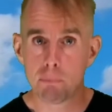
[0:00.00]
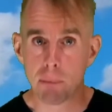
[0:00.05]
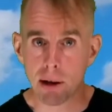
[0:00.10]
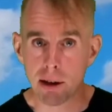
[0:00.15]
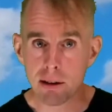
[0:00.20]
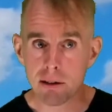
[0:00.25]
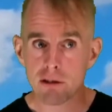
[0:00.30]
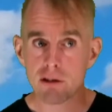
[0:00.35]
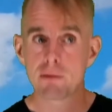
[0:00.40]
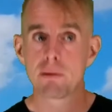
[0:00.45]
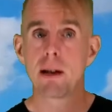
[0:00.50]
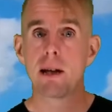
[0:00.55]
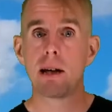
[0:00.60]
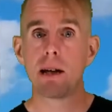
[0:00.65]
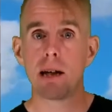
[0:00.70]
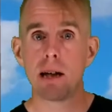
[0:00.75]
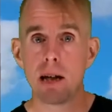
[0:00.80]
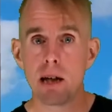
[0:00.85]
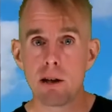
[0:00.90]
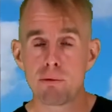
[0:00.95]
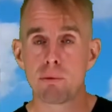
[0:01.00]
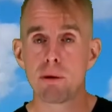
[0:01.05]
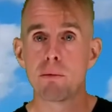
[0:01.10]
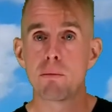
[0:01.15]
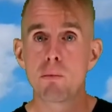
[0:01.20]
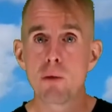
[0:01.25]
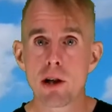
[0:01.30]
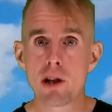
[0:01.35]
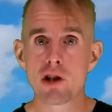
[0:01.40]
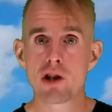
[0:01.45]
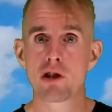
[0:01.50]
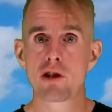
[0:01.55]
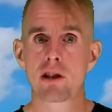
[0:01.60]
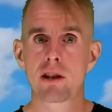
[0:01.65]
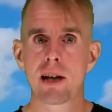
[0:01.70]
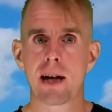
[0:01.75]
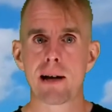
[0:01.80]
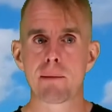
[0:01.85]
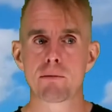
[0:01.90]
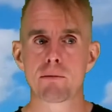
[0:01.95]
but if we wish
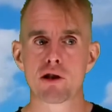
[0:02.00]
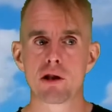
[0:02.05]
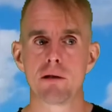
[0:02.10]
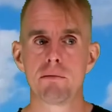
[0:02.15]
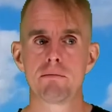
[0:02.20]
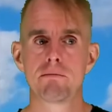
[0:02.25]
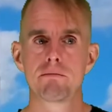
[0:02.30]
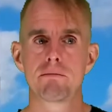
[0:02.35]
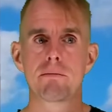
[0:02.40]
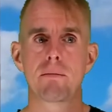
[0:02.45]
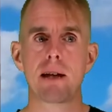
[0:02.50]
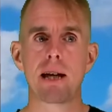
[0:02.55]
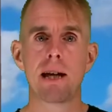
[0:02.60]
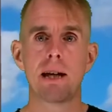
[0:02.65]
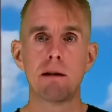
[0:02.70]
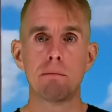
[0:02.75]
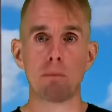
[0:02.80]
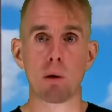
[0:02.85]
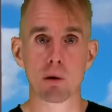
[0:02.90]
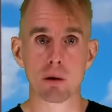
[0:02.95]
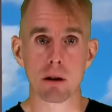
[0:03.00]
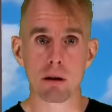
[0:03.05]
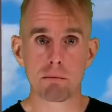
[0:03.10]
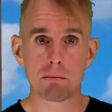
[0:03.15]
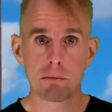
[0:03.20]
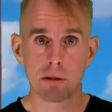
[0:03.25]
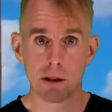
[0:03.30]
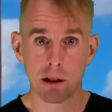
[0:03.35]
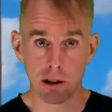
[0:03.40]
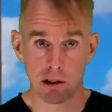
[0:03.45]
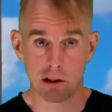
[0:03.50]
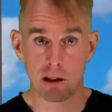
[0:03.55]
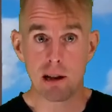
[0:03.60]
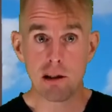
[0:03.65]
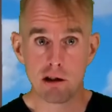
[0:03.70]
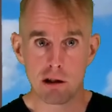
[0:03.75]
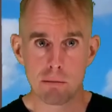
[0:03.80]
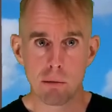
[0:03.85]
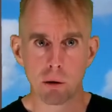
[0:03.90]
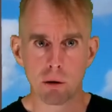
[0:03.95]
to capture in a model, a nice
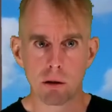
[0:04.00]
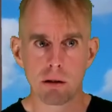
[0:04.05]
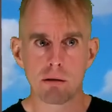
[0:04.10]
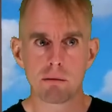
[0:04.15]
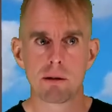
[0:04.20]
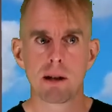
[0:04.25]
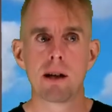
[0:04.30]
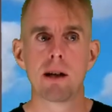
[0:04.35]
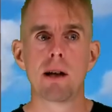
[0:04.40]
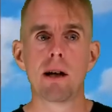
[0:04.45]
easy model,